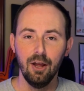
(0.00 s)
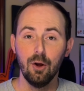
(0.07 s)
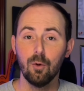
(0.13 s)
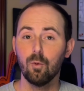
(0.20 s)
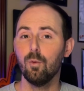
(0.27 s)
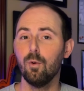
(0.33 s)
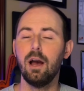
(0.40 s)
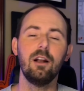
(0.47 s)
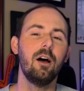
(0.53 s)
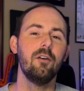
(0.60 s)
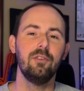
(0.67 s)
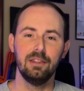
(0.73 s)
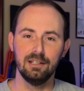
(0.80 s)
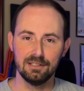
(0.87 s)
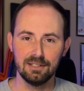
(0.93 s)
Right off
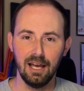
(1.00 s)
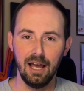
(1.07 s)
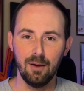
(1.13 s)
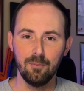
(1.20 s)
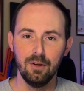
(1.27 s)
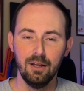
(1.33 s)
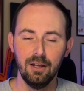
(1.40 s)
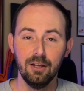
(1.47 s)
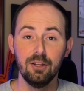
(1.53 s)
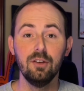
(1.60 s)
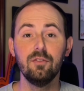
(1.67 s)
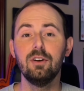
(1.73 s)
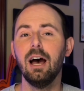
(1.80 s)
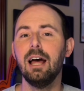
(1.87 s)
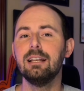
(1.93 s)
at the top, you've
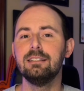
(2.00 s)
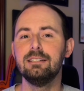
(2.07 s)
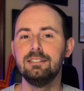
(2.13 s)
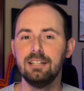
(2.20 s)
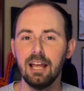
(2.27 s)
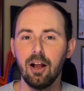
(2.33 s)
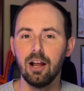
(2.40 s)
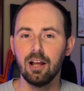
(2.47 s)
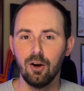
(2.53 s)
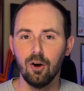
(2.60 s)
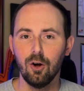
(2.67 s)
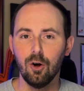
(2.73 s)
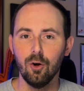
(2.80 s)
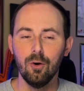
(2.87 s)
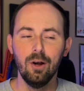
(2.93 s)
got Derick
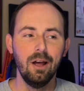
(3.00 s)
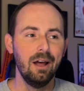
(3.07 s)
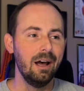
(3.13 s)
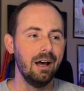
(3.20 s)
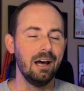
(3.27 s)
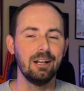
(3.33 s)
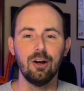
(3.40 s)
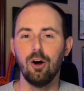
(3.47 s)
Hall, an